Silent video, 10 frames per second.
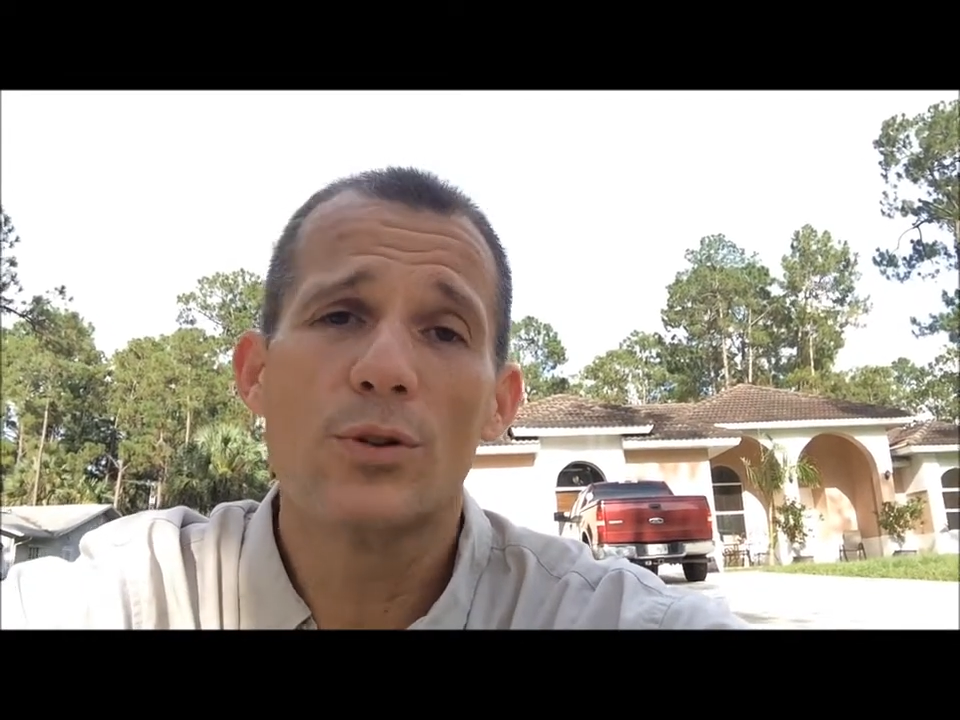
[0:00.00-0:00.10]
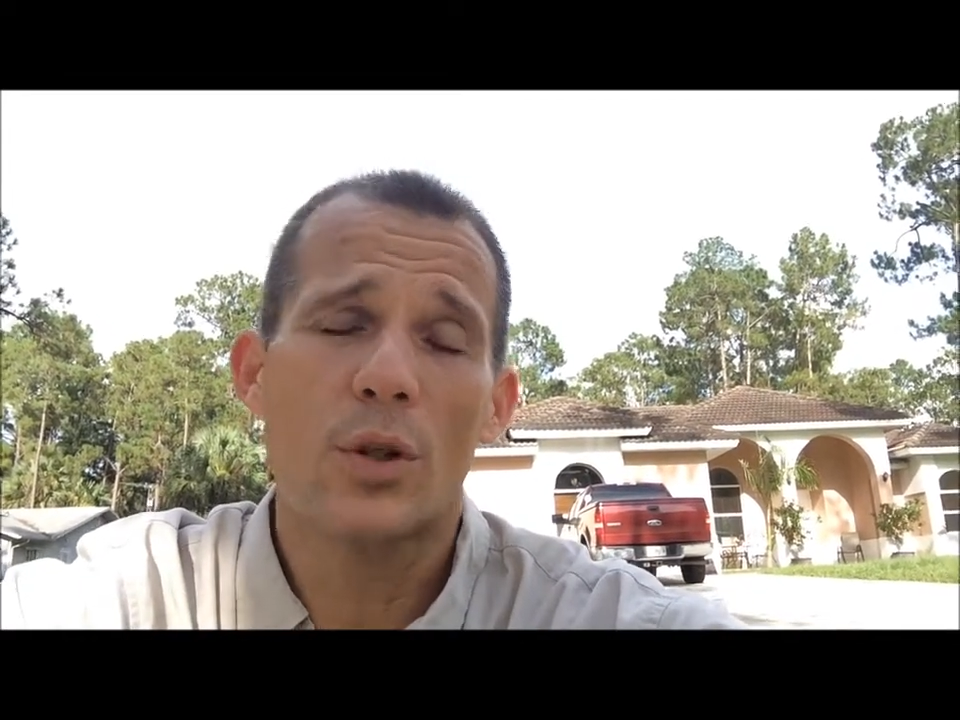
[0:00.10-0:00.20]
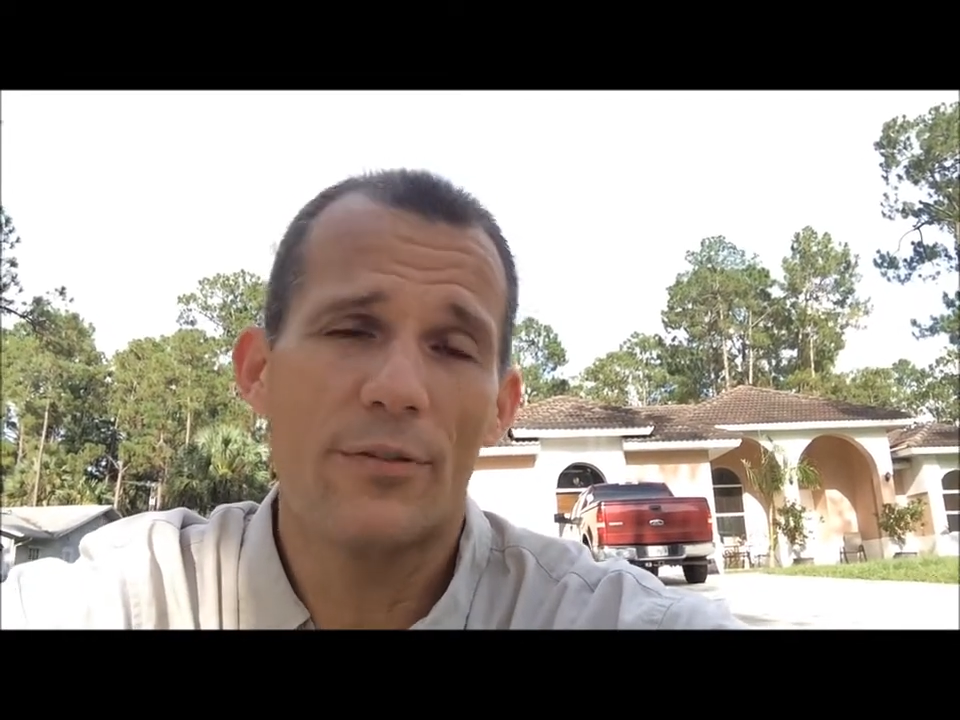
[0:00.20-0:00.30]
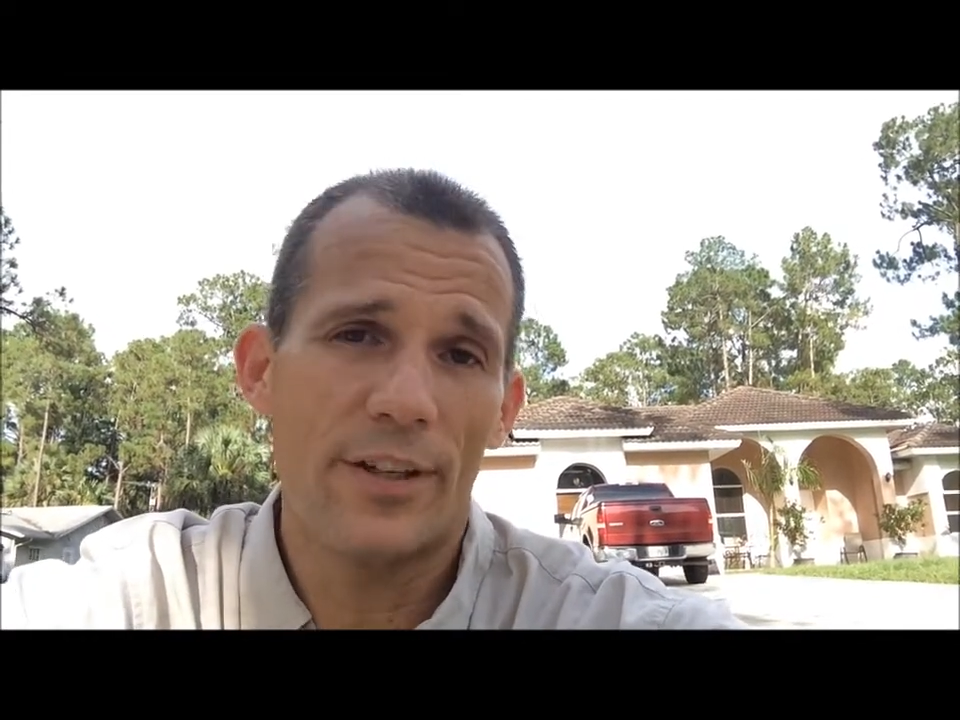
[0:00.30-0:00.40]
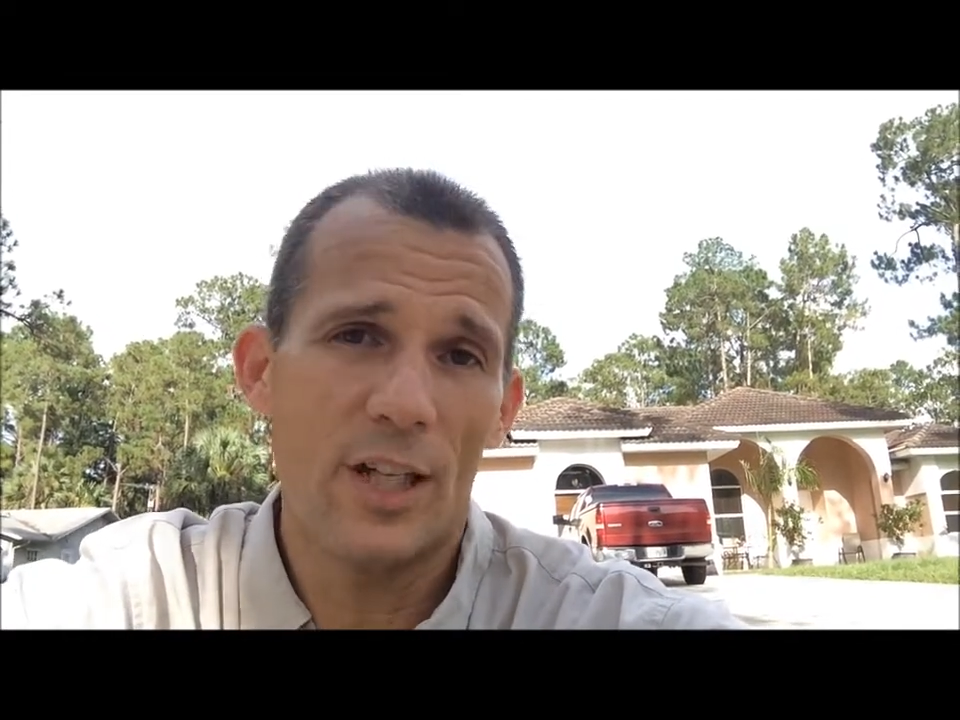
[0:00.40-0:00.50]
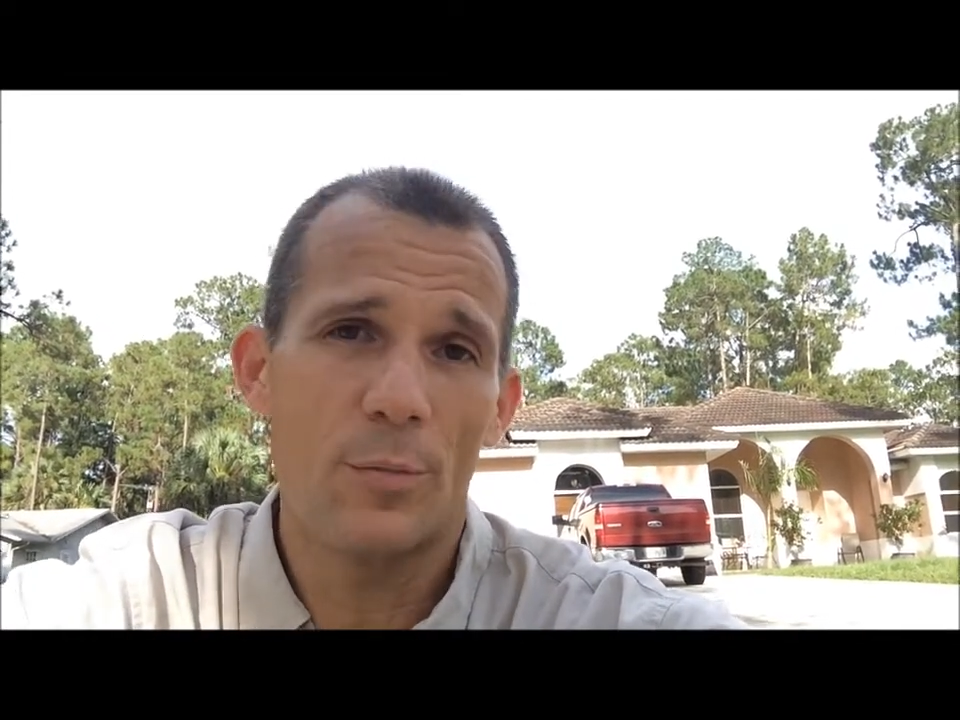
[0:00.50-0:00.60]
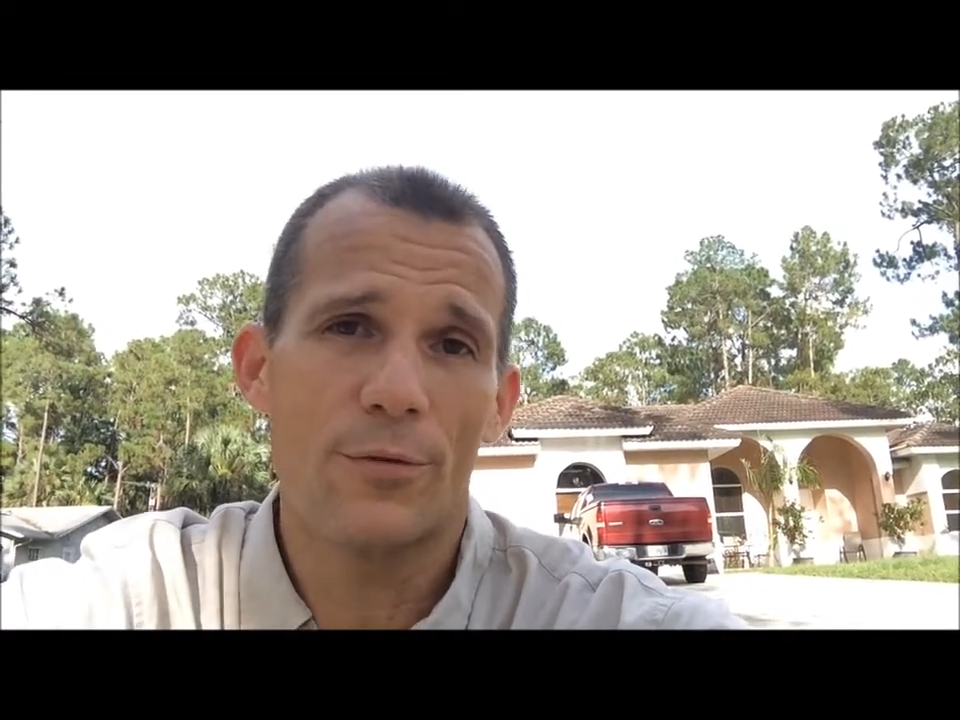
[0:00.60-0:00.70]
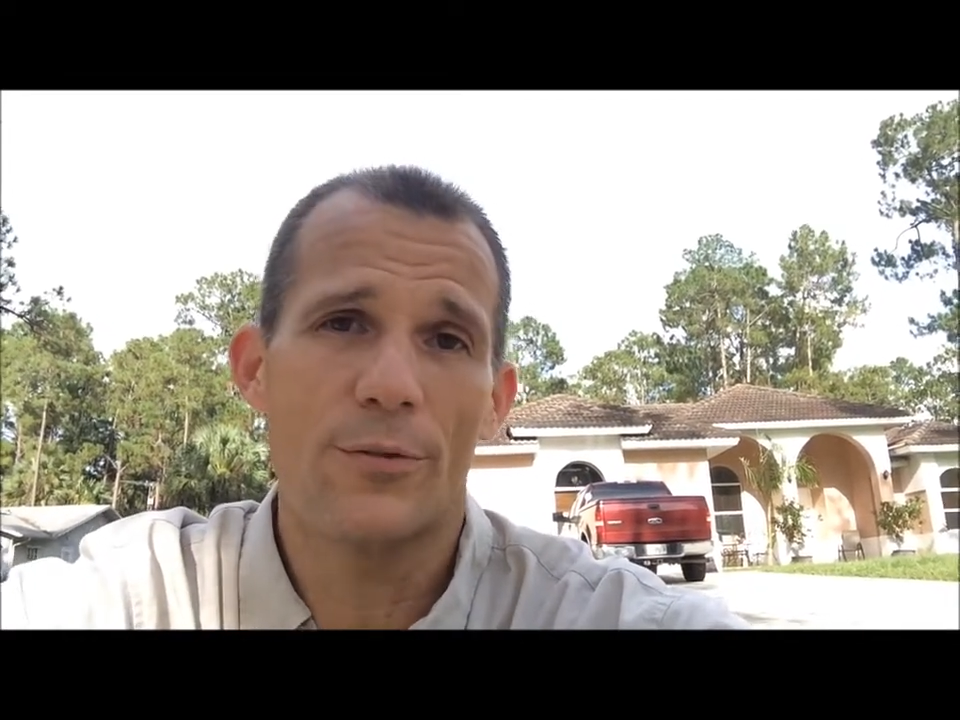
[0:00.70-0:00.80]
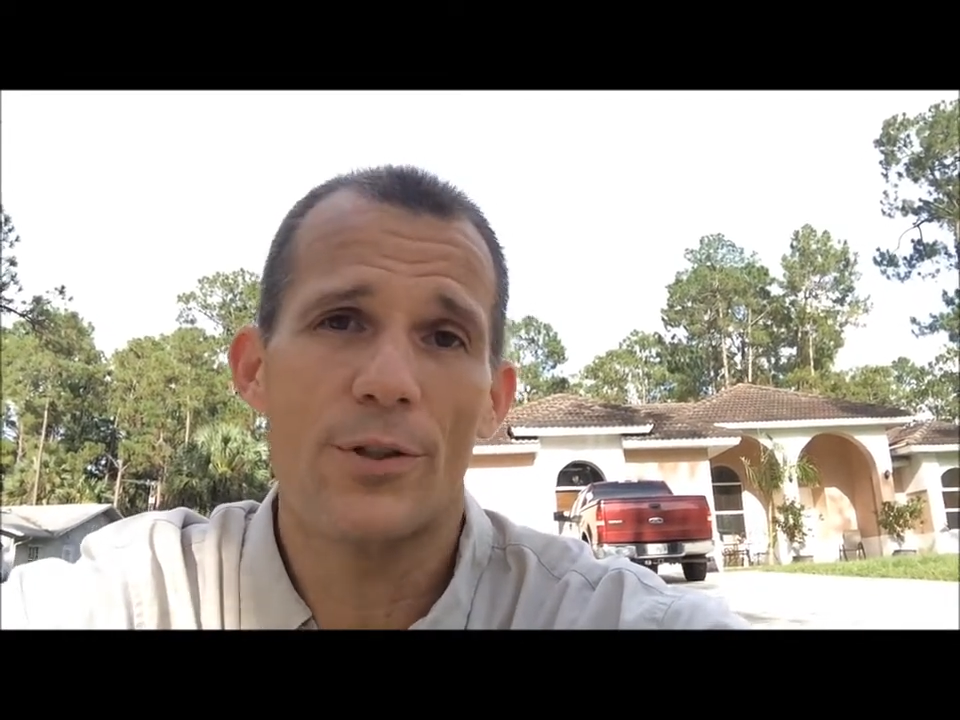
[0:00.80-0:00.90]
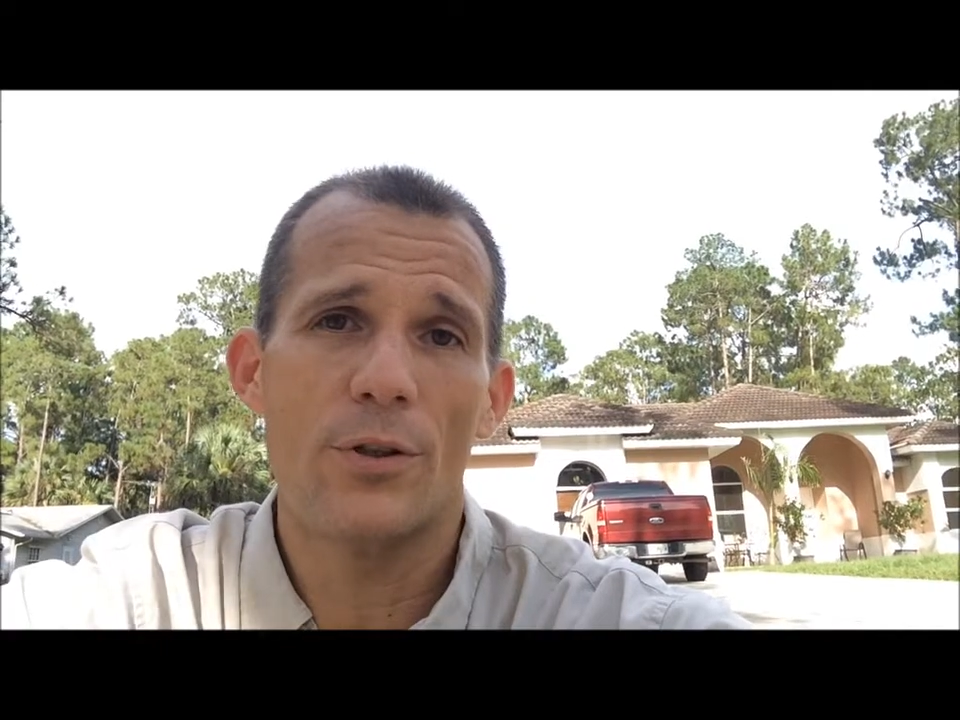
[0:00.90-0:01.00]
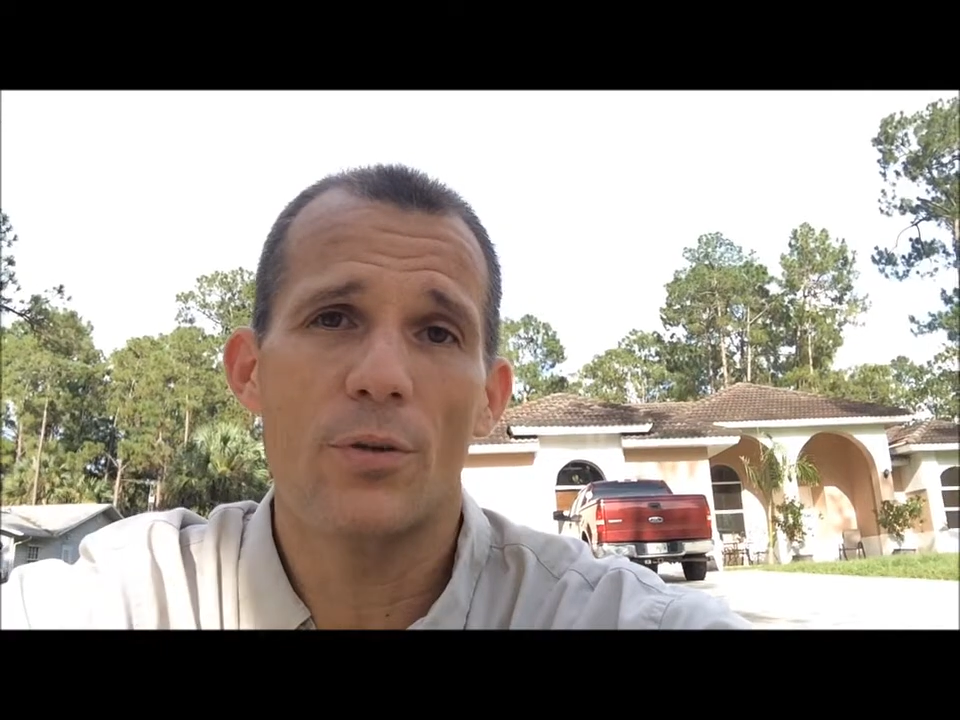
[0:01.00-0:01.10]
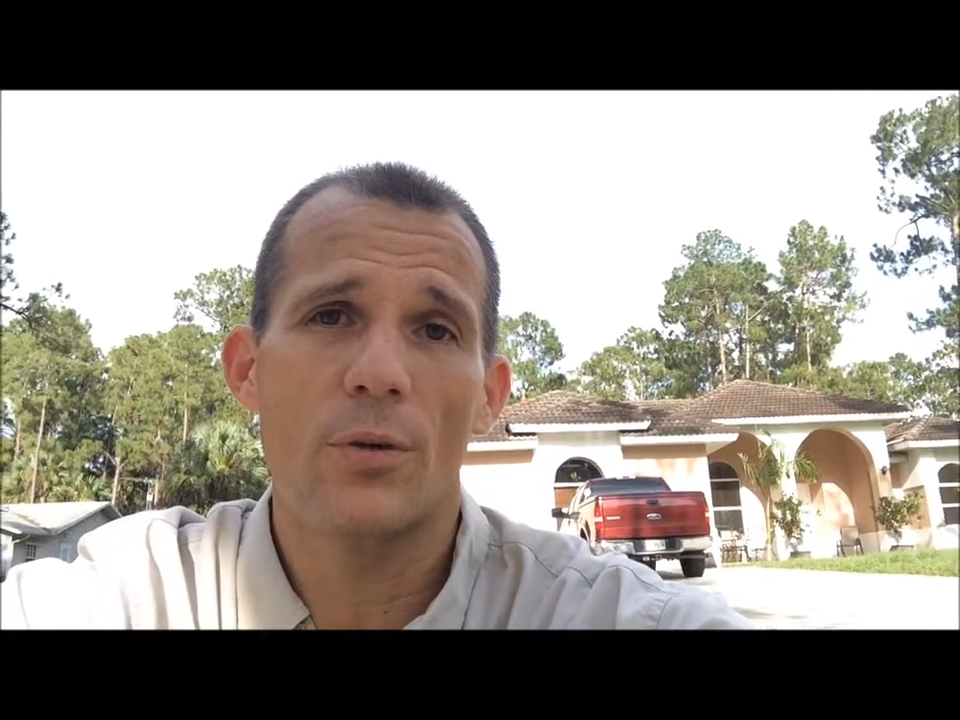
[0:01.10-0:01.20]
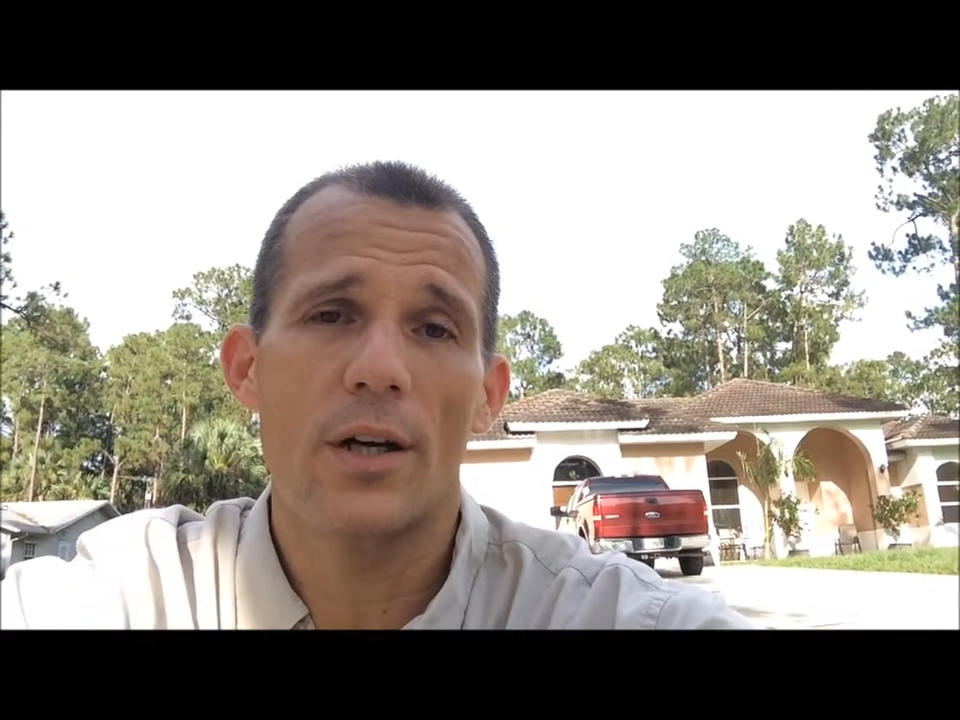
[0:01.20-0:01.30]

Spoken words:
are available for you?